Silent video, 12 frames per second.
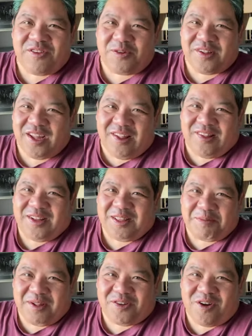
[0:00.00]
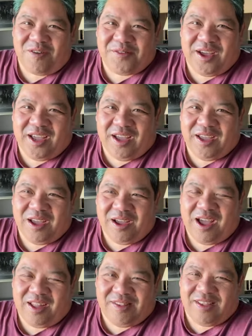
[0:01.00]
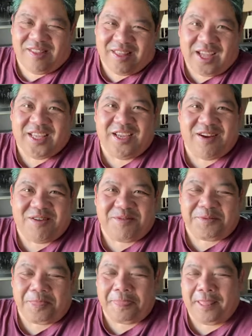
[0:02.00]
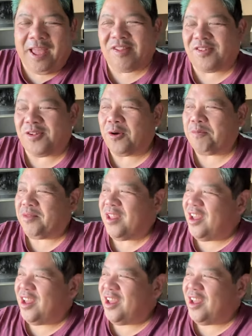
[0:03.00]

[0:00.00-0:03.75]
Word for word: she was easily the best coffee I had that year, and so